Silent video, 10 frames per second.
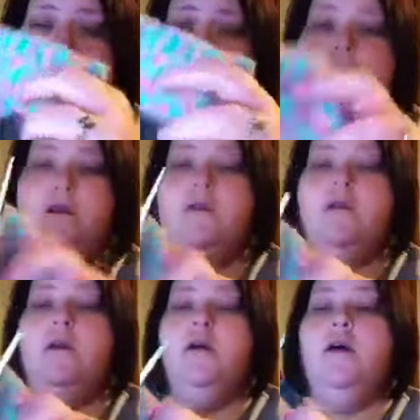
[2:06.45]
anyways,
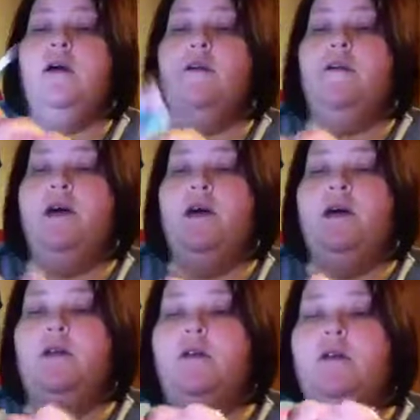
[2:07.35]

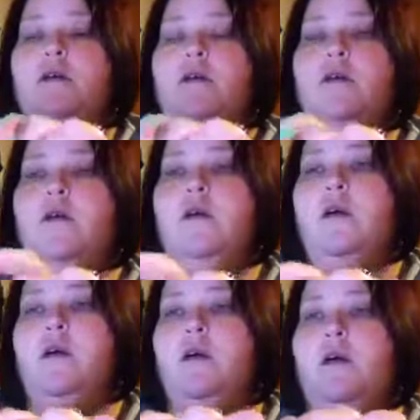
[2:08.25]
that
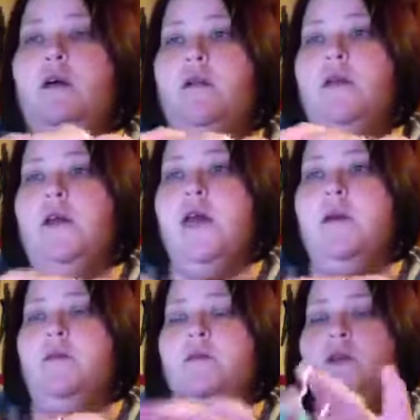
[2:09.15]
the
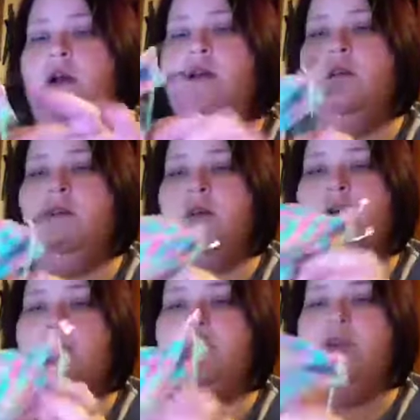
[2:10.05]
cable's not long
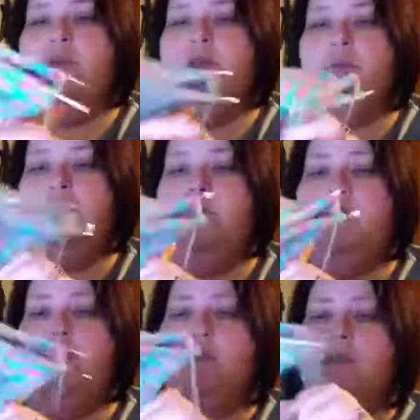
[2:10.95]
enough, so it's
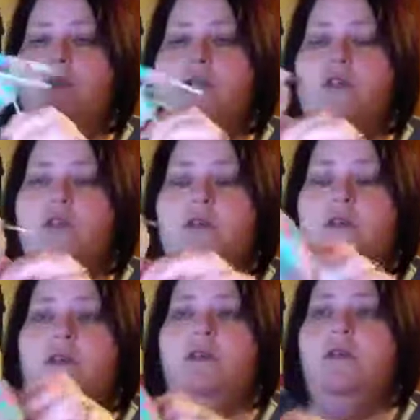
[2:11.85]
pulling the
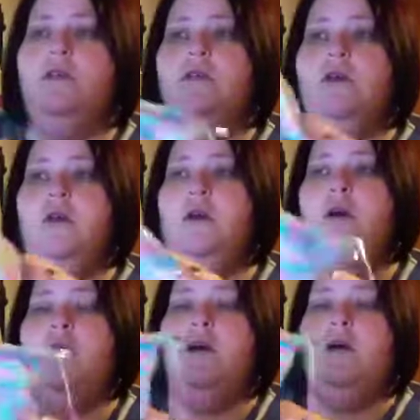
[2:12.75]
stitches.
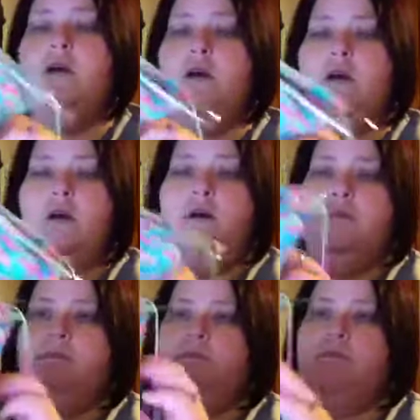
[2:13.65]

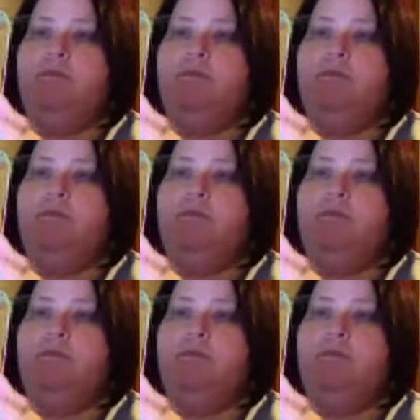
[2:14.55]
You